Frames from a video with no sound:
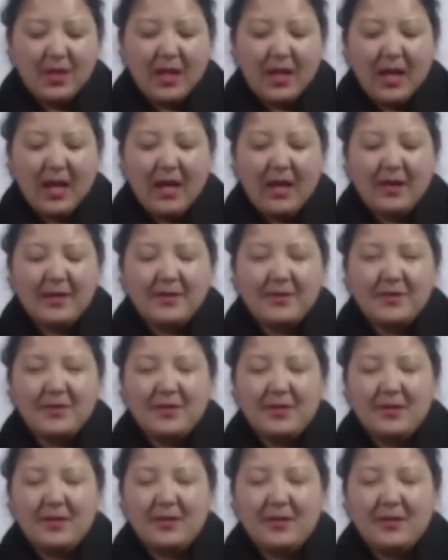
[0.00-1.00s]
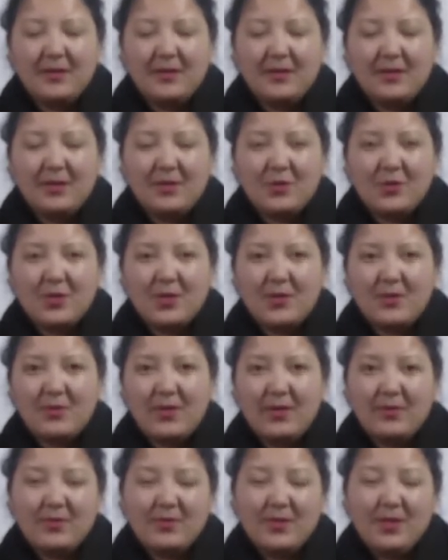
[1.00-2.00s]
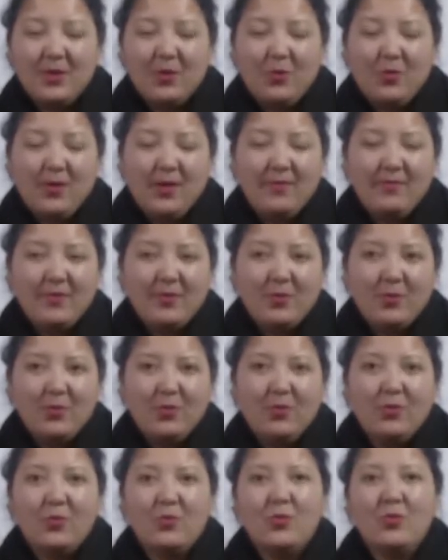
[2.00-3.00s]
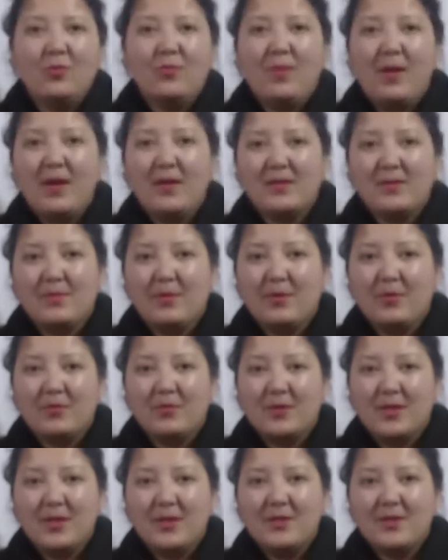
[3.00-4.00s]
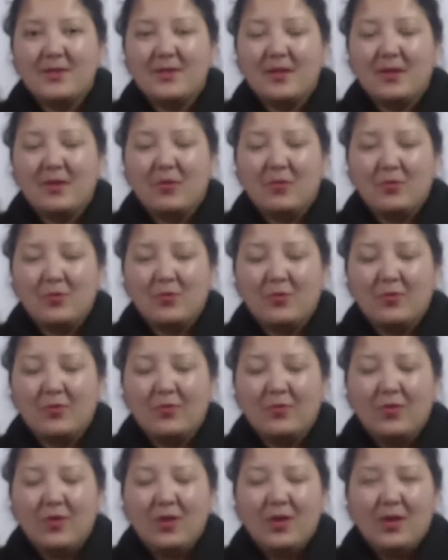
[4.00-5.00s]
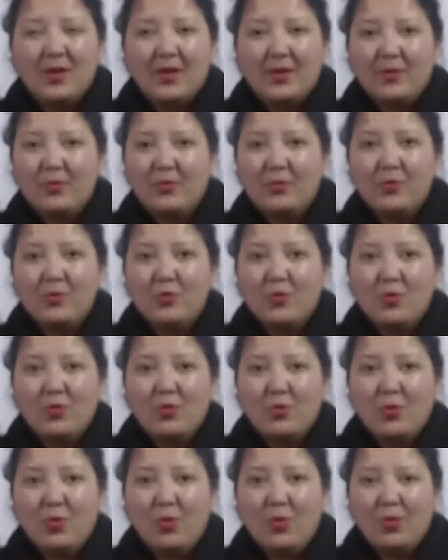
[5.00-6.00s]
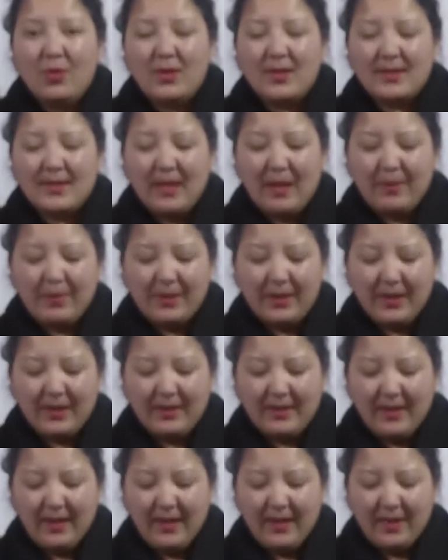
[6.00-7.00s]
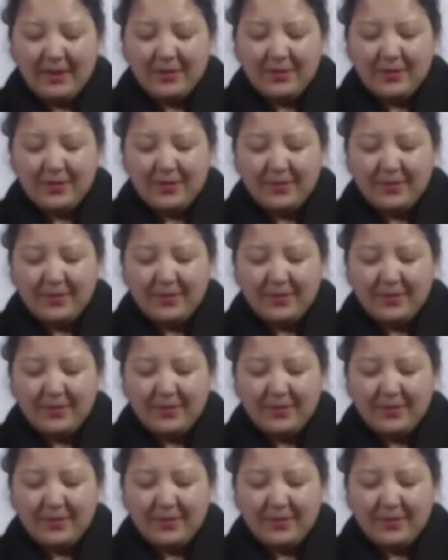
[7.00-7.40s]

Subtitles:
And she's trying to say you never know who will pass, because teachers are also, you don't know what is happening in their head.